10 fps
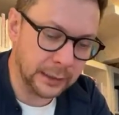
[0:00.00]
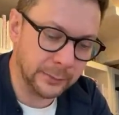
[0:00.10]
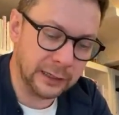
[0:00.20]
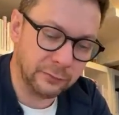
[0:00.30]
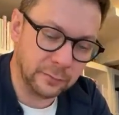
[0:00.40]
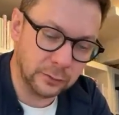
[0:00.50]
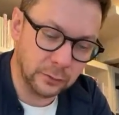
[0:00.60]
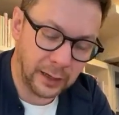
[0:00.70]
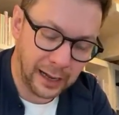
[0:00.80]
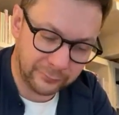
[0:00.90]
If
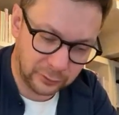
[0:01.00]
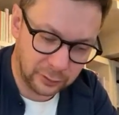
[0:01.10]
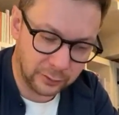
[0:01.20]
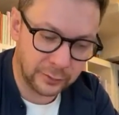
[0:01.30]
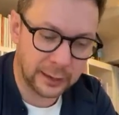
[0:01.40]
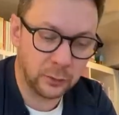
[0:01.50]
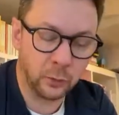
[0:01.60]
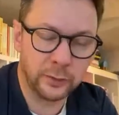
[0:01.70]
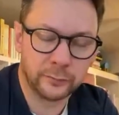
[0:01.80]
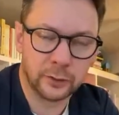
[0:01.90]
you haven't got that,
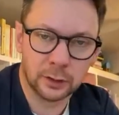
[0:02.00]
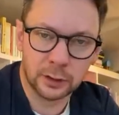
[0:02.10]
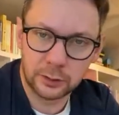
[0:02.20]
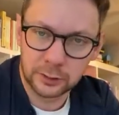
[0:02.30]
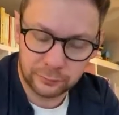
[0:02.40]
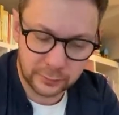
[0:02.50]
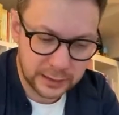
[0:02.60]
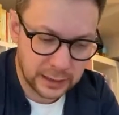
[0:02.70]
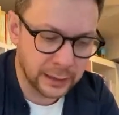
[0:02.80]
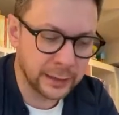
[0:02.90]
we've got a load of free
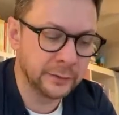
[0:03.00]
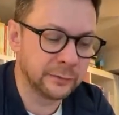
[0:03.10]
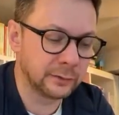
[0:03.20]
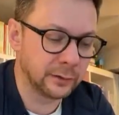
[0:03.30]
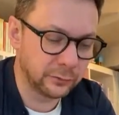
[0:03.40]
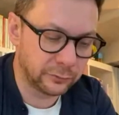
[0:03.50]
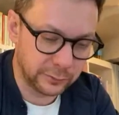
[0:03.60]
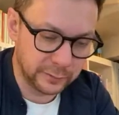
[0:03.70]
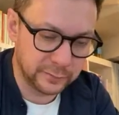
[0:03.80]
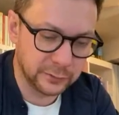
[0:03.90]
guides, load of
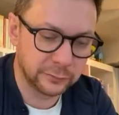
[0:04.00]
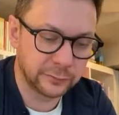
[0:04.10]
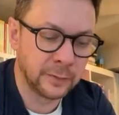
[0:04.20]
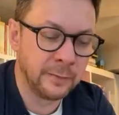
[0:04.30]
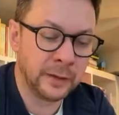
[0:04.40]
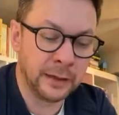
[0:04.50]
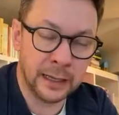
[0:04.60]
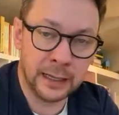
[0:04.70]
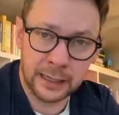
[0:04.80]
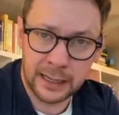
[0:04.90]
free stuff,
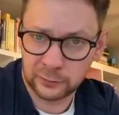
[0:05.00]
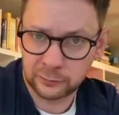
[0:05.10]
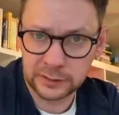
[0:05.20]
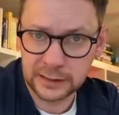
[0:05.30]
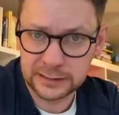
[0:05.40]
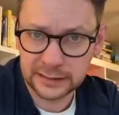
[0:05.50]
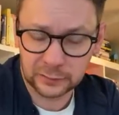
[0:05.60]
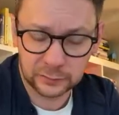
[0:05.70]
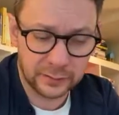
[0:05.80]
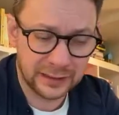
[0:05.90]
and extra
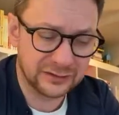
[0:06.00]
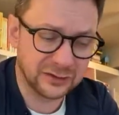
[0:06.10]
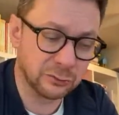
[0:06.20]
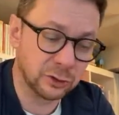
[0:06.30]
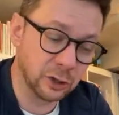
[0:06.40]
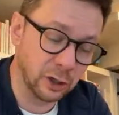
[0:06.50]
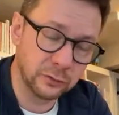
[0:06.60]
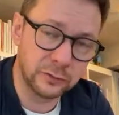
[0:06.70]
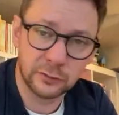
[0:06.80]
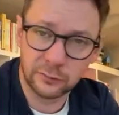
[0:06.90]
details on there. So go
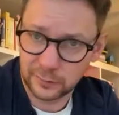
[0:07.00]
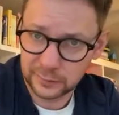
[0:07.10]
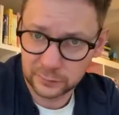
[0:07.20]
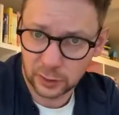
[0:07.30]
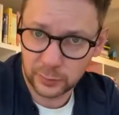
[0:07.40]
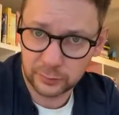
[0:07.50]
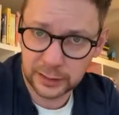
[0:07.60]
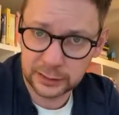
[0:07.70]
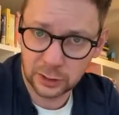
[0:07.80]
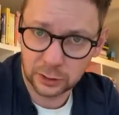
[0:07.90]
to
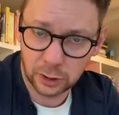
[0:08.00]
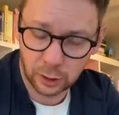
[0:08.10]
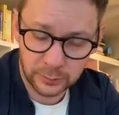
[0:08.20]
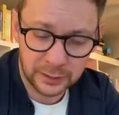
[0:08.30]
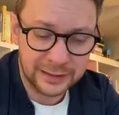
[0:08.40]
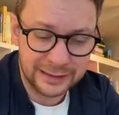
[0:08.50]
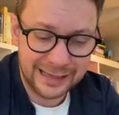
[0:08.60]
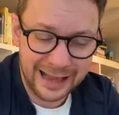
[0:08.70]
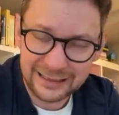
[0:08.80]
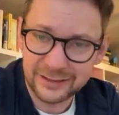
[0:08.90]
thefixcopywriting.com,
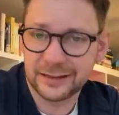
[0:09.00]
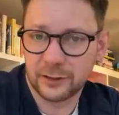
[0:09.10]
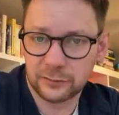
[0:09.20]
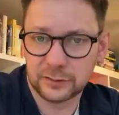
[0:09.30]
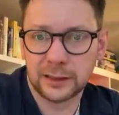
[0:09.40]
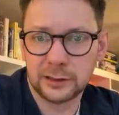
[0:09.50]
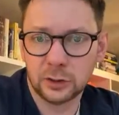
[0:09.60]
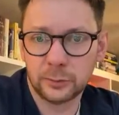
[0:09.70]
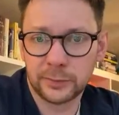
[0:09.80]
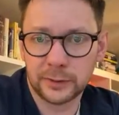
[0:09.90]
get yourself signed
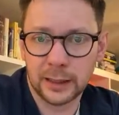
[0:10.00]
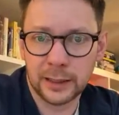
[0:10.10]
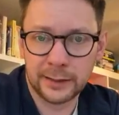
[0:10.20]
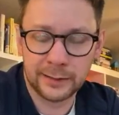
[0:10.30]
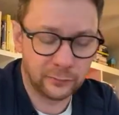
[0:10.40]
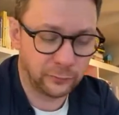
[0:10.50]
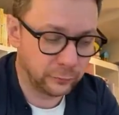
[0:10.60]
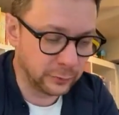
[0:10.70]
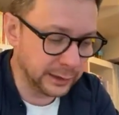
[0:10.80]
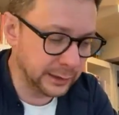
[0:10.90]
up. It's
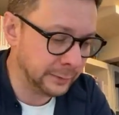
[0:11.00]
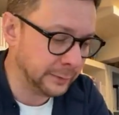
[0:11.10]
free.